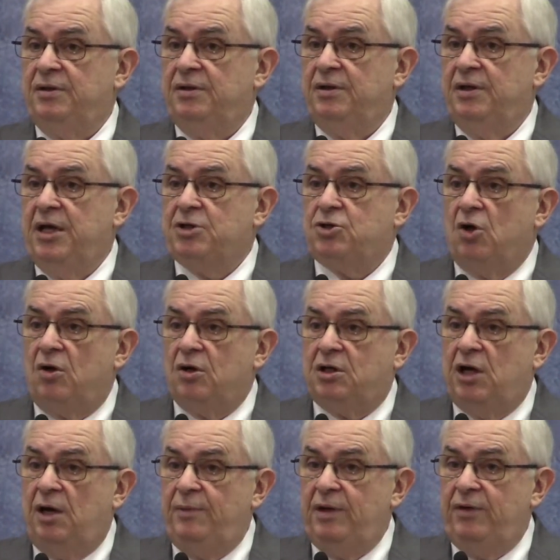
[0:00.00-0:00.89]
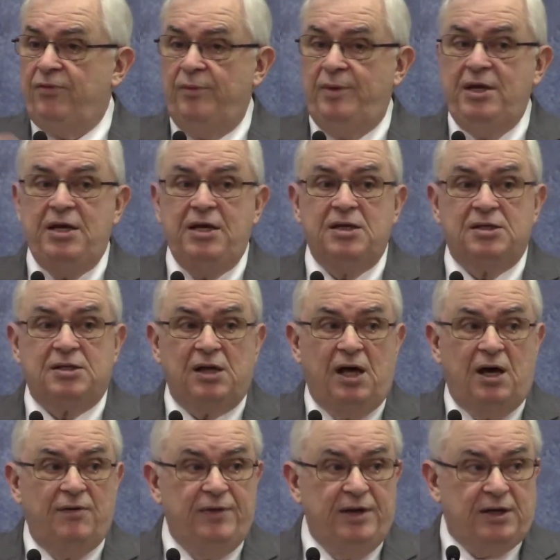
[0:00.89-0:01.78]
It's all coming from, he is
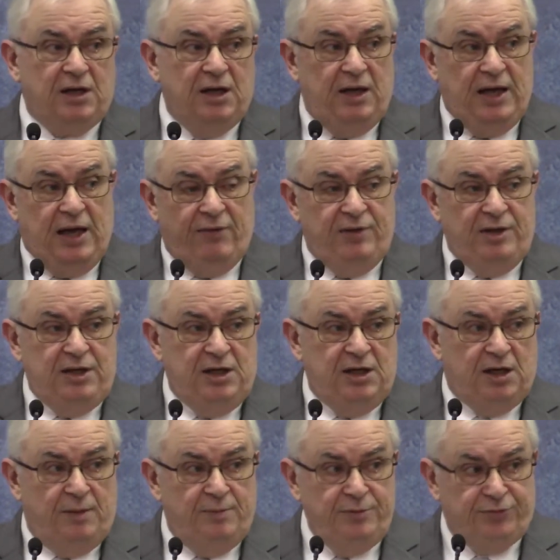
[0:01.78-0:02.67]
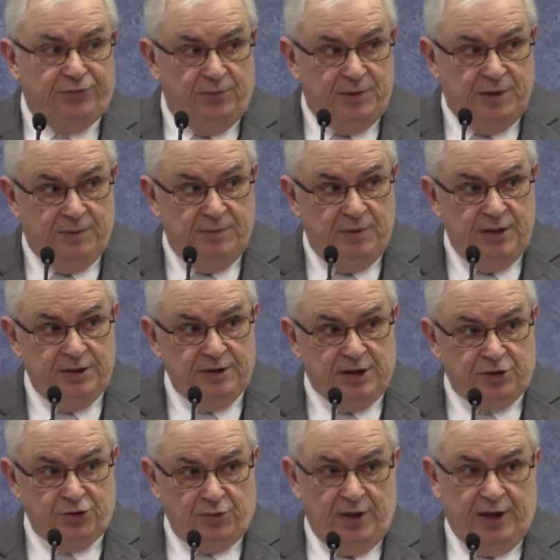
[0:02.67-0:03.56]
love. Everything comes from him.
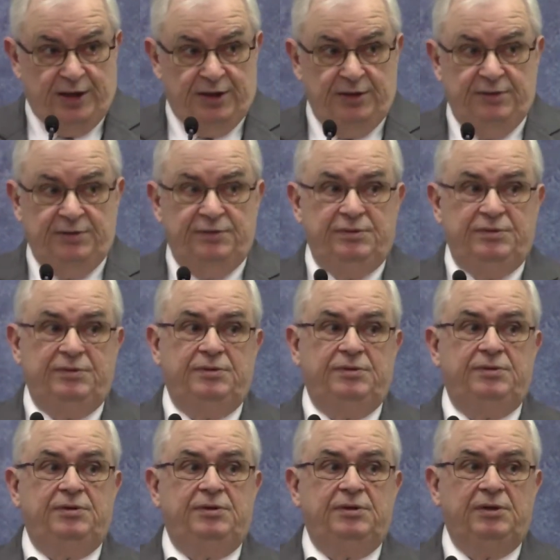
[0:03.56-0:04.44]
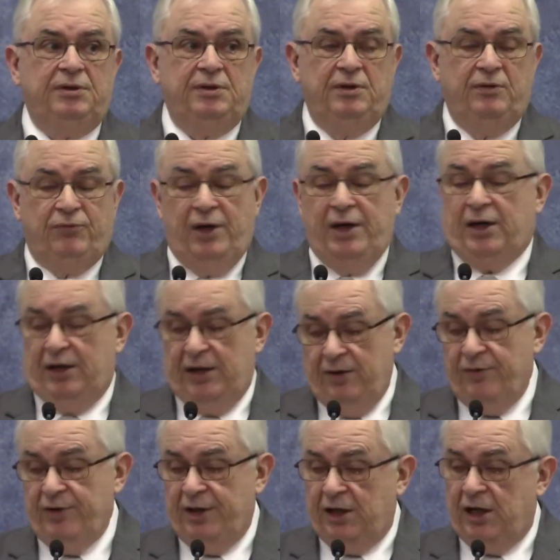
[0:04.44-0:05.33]
That's right. Frankly,
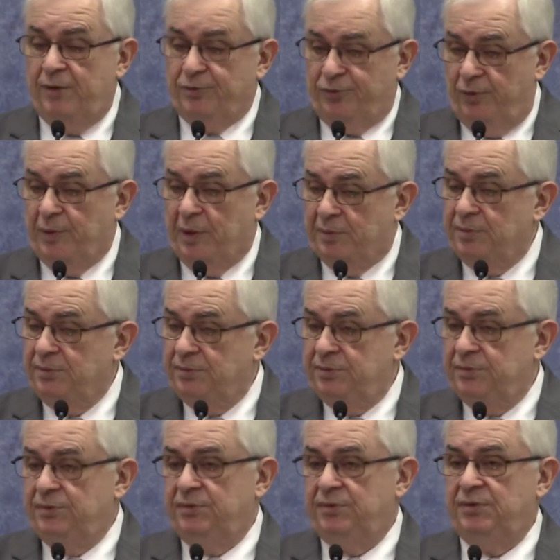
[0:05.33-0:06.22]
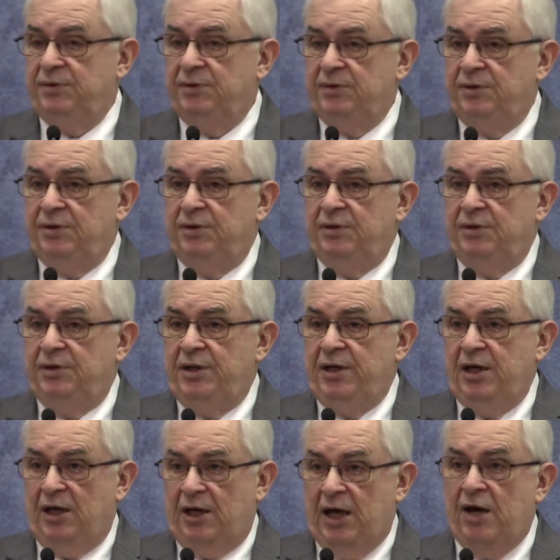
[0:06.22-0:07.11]
everything comes from him.
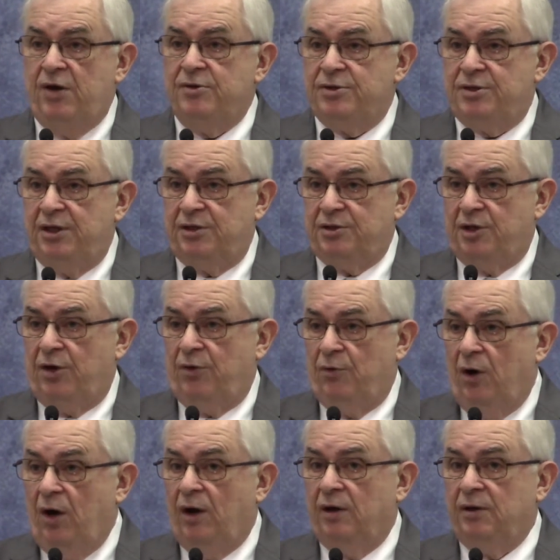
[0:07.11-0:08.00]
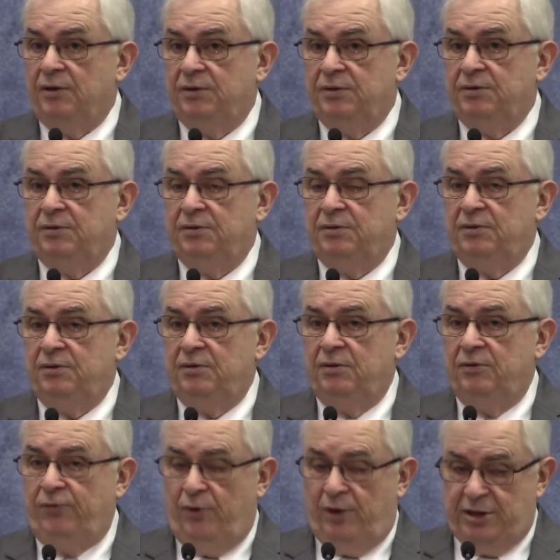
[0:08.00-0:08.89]
He allows things that are wrong.
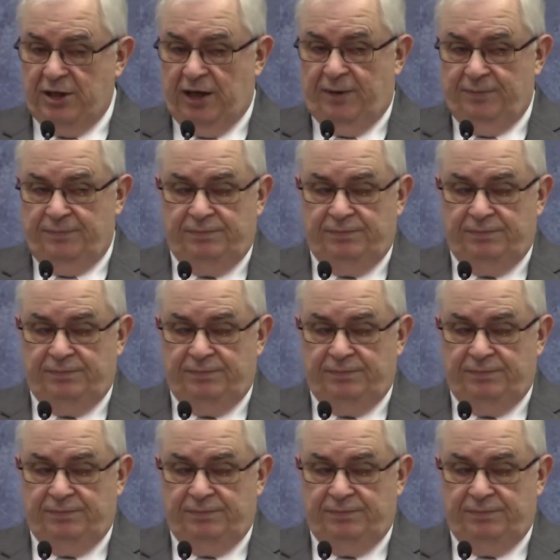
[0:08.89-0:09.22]
Four times.